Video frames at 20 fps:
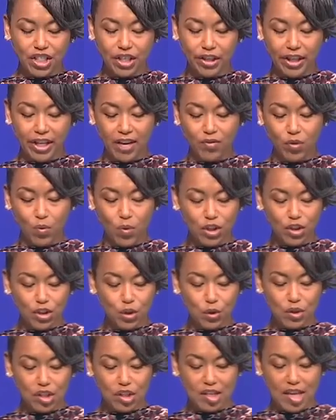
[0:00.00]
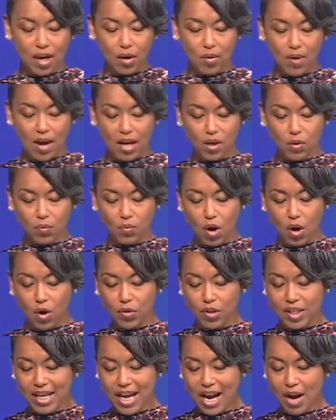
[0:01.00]
Nearly everyone chooses that crowded road.
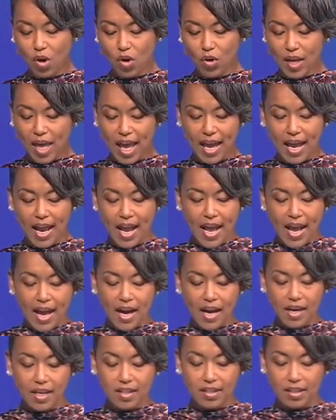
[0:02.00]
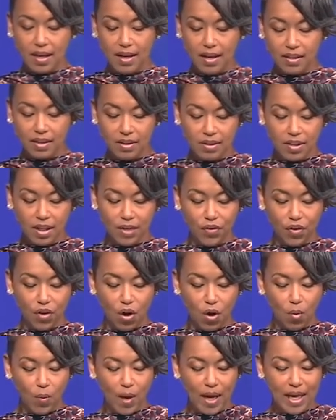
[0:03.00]
The narrow gate and the
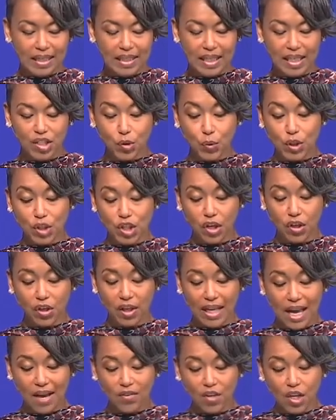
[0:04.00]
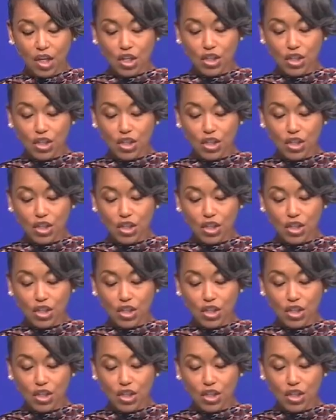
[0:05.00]
difficult way leads to eternal life.